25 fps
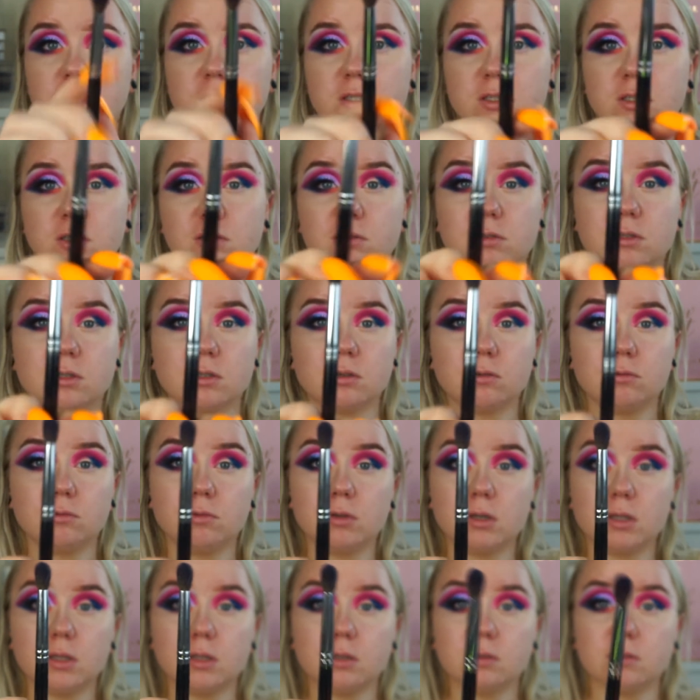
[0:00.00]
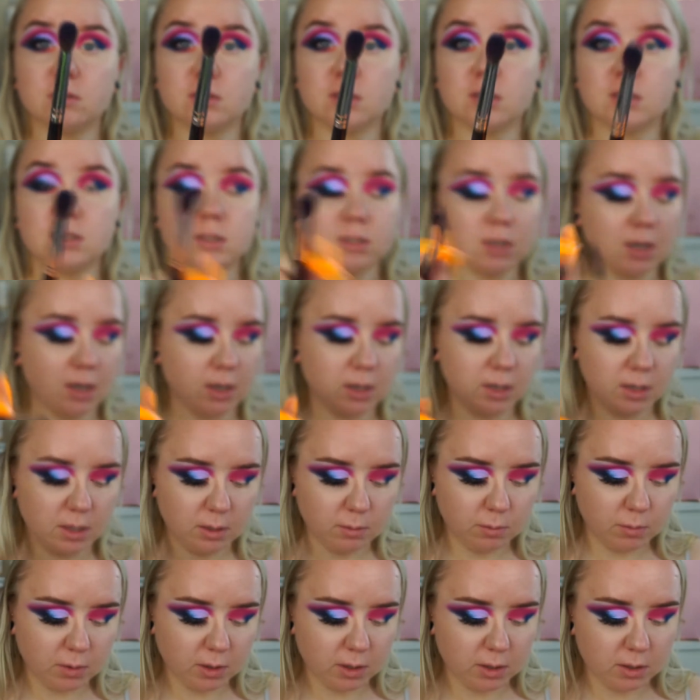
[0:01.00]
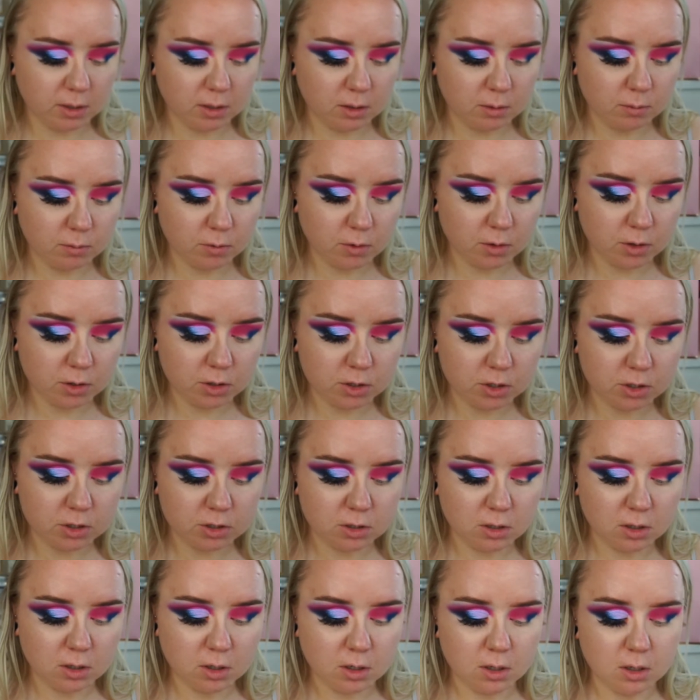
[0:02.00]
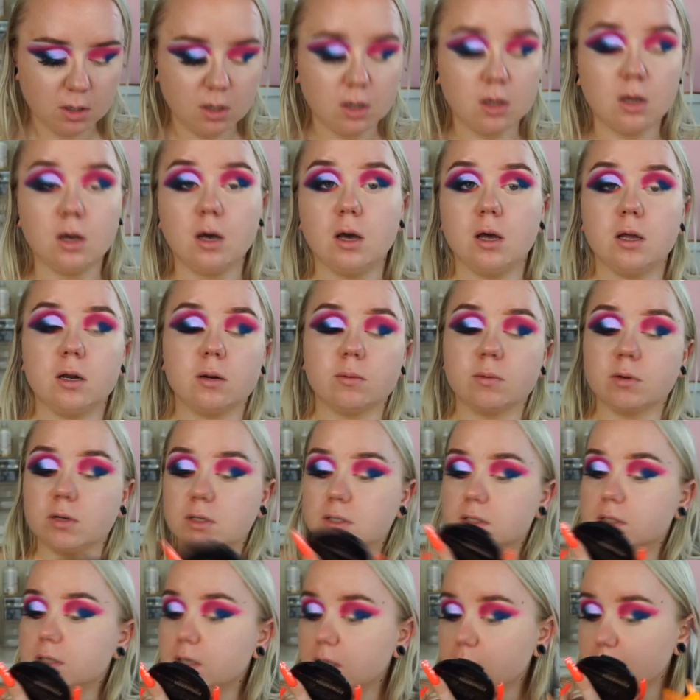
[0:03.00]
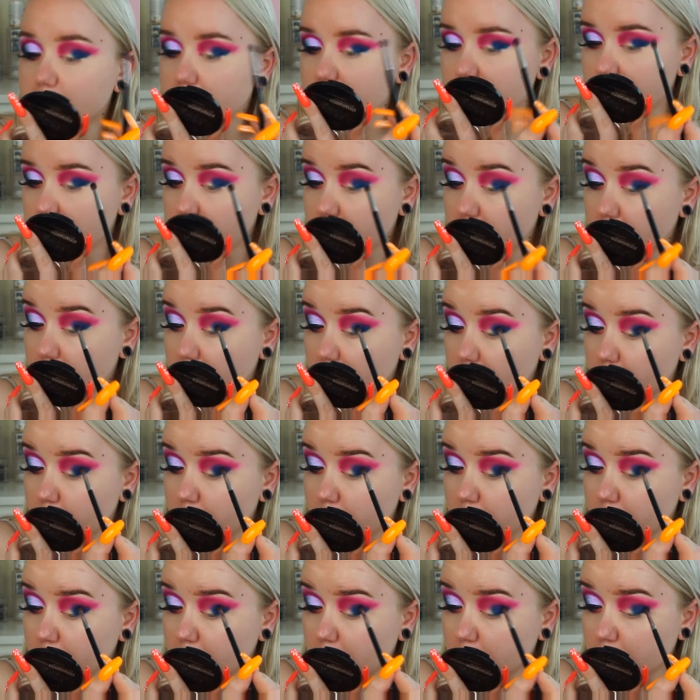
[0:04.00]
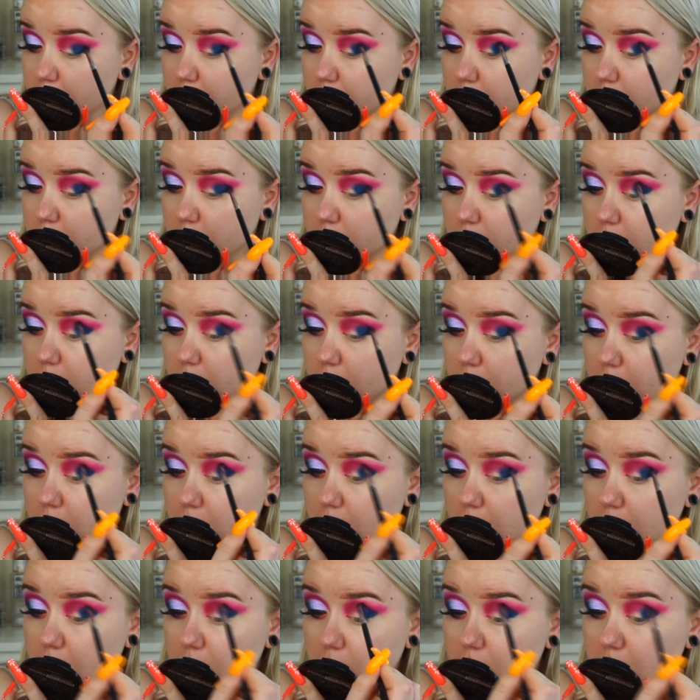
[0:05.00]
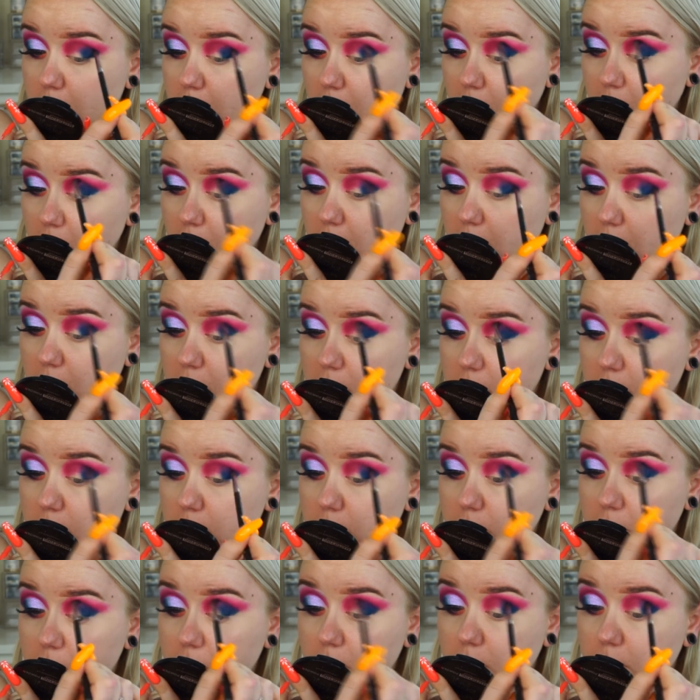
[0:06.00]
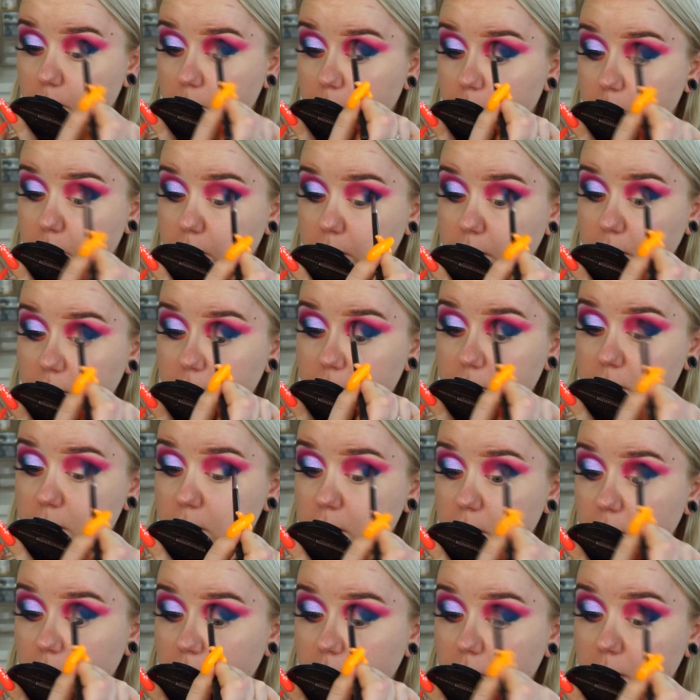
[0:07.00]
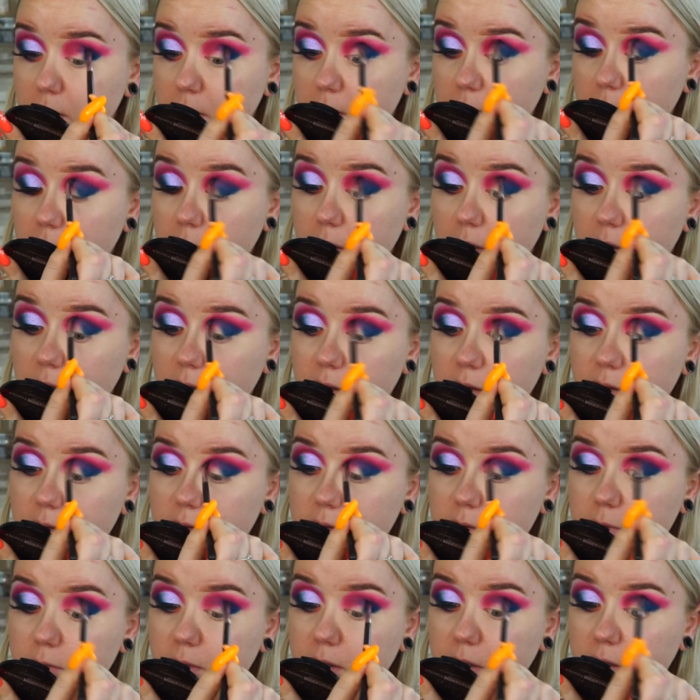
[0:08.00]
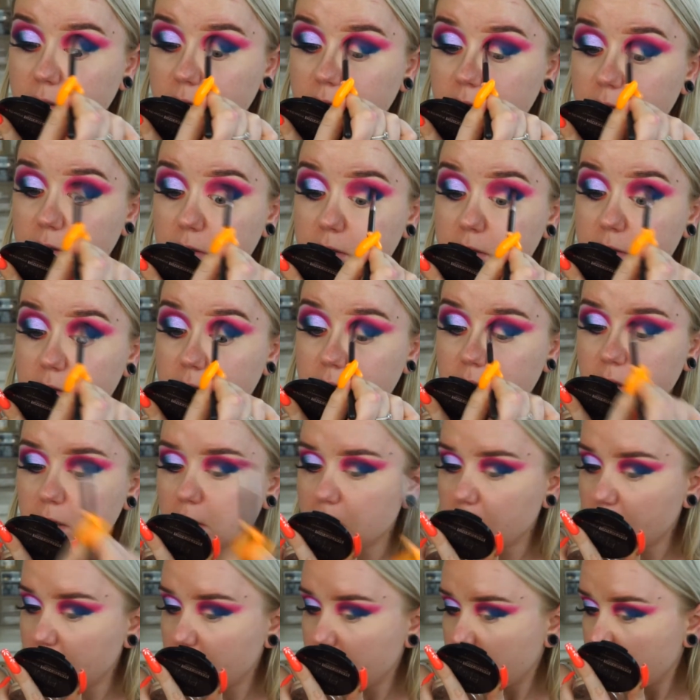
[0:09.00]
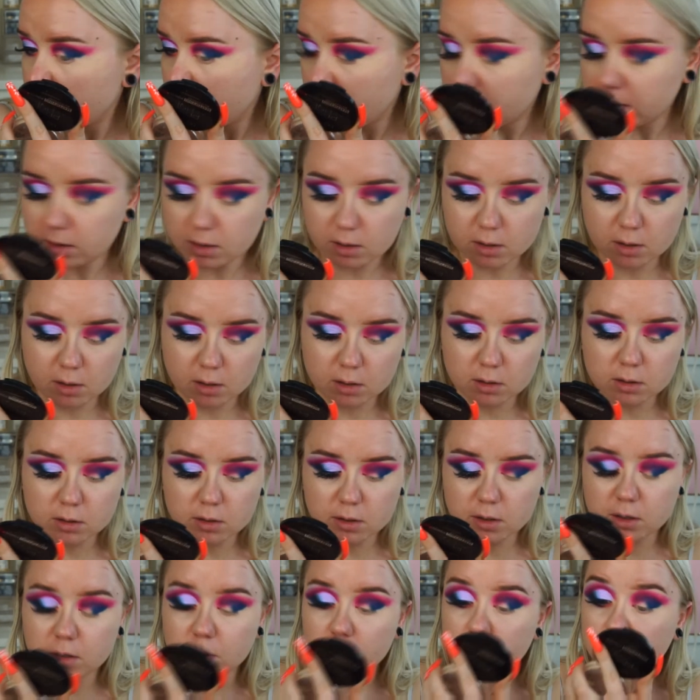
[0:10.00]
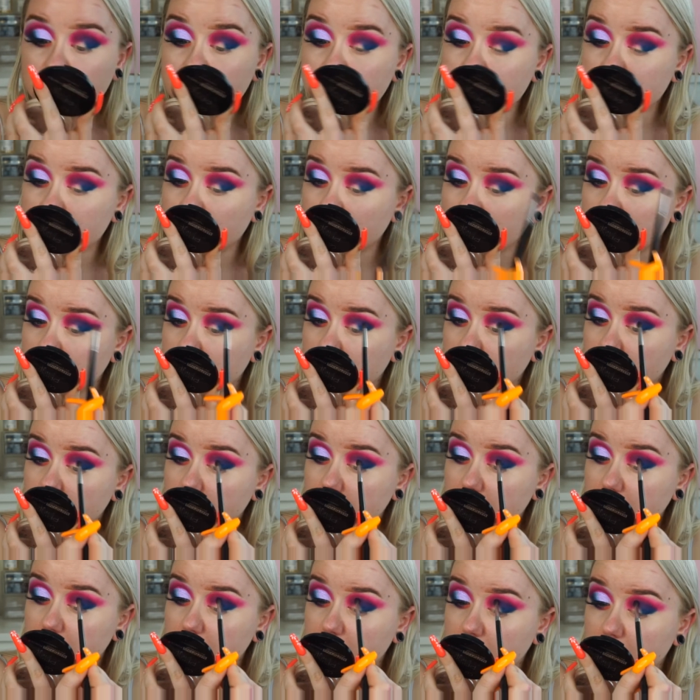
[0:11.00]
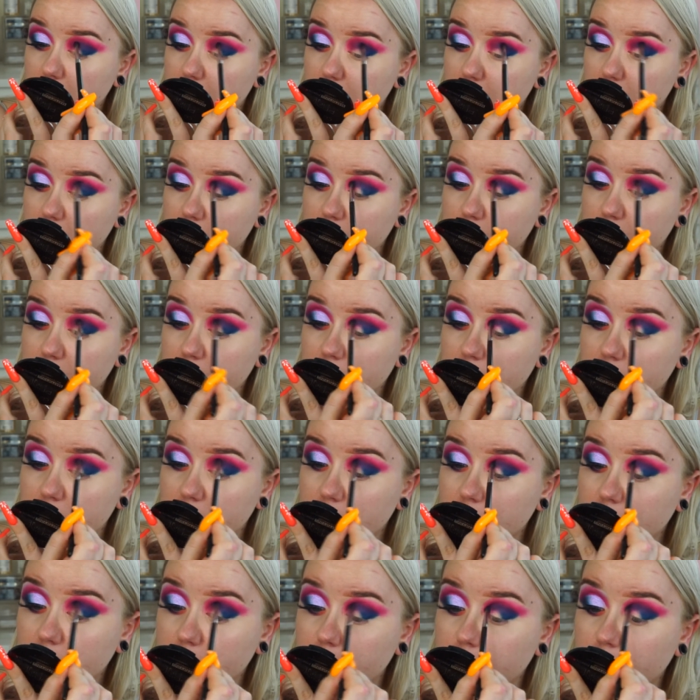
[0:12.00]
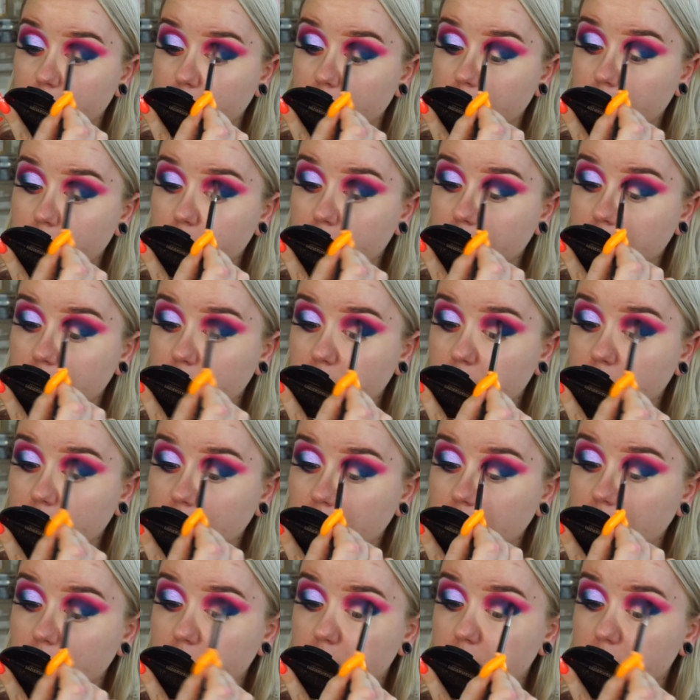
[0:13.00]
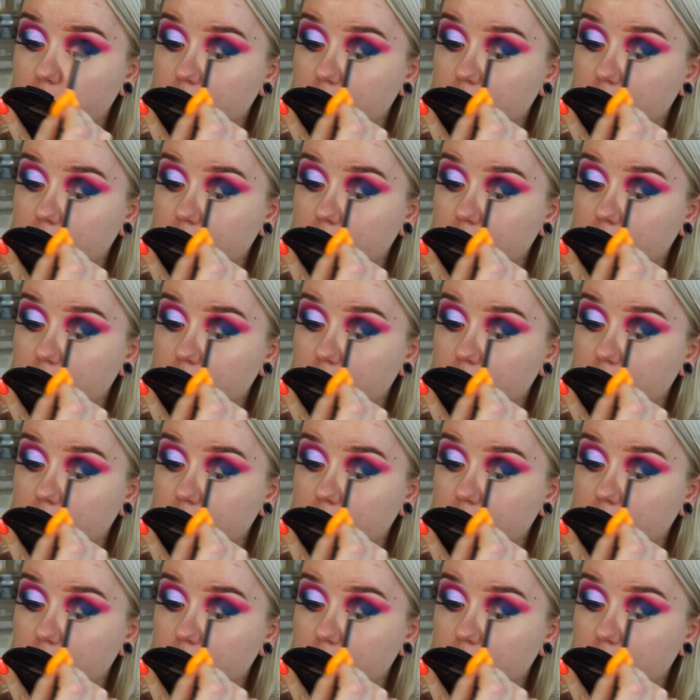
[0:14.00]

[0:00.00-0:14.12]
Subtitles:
So it's a really tiny blending brush. And I'm going to take some of that blue, and I'm going to bring this color in through my crease. And the color, it will turn, it'll be kind of like a purpley color